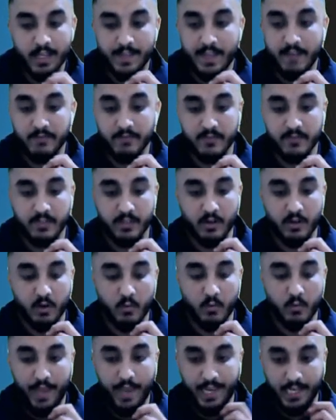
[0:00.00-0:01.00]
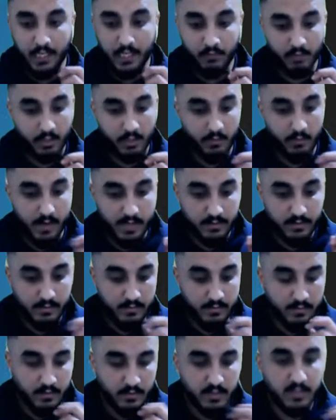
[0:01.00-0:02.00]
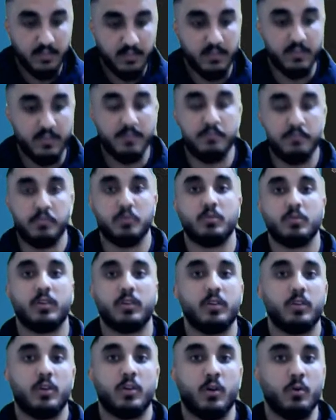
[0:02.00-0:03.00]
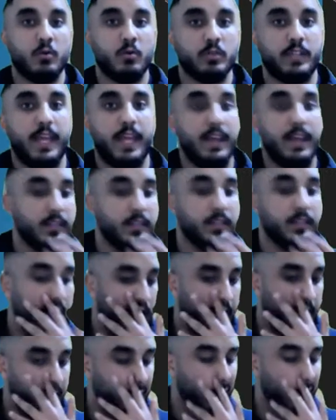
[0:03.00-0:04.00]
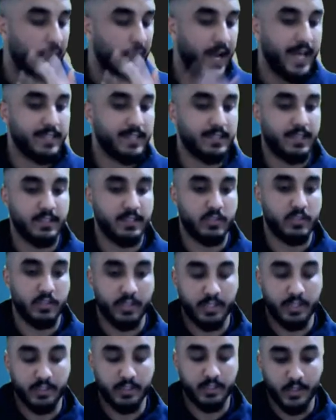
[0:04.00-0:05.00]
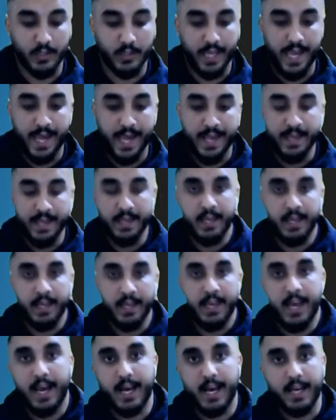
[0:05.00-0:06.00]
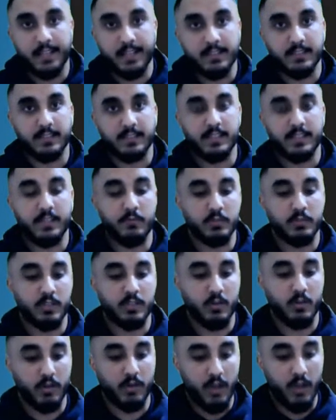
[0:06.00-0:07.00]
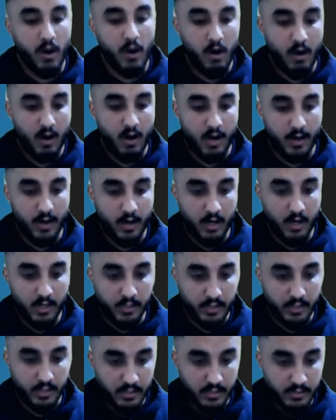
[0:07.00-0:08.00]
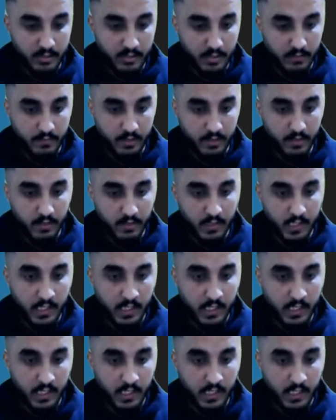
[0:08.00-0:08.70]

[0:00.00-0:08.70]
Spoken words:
They have 0 waiting requests. So this is cool data, as an engineer to look at, to see what's going on your server.